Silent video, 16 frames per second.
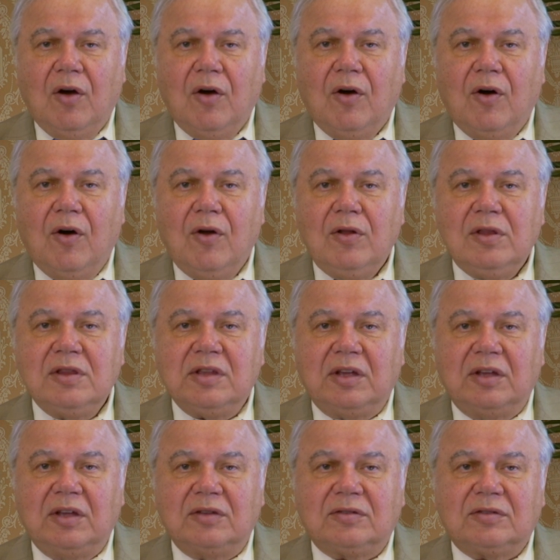All
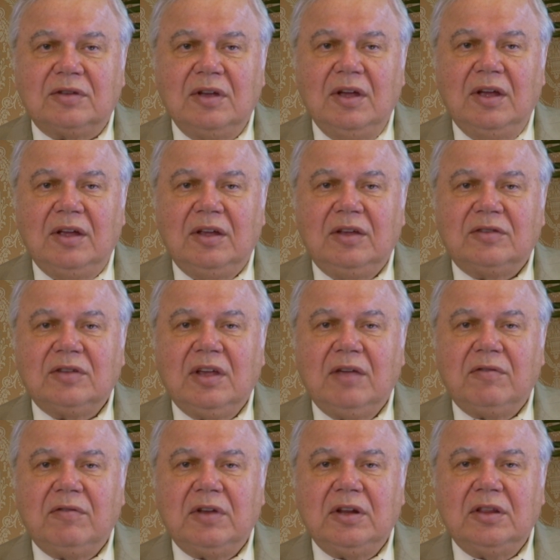this is
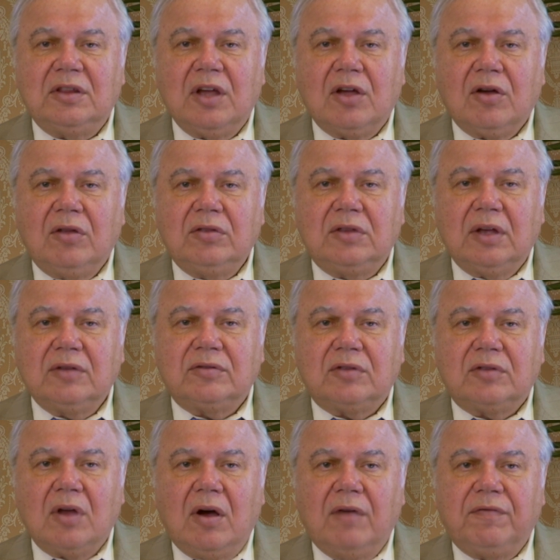given in the
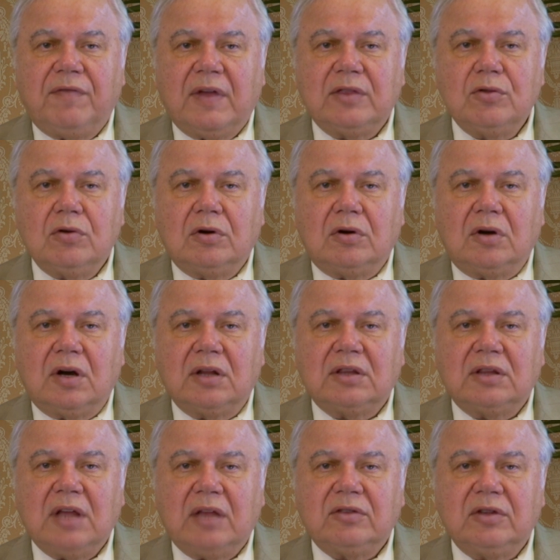context of a door
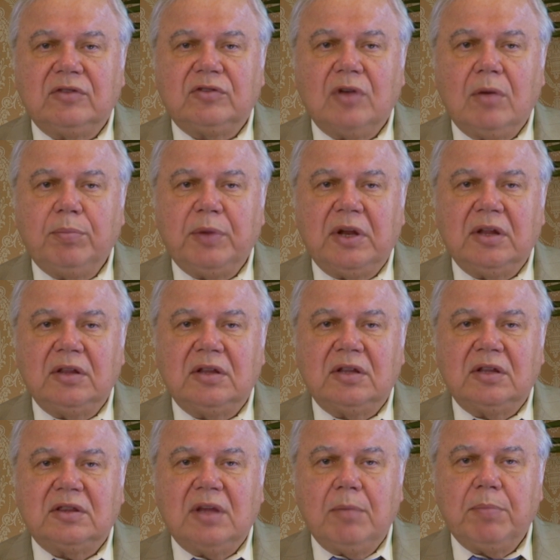that is open in
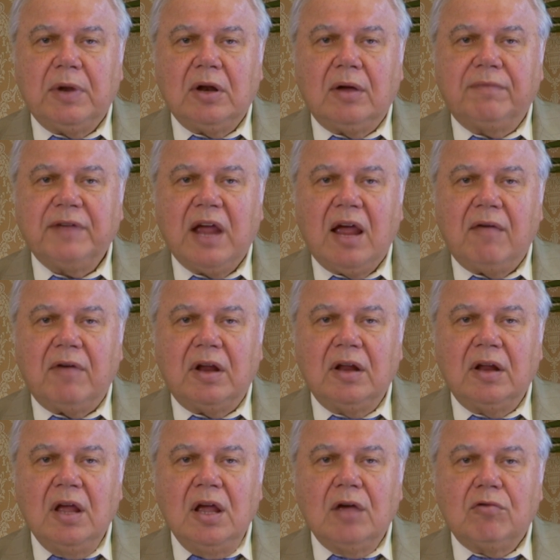the temple of heaven,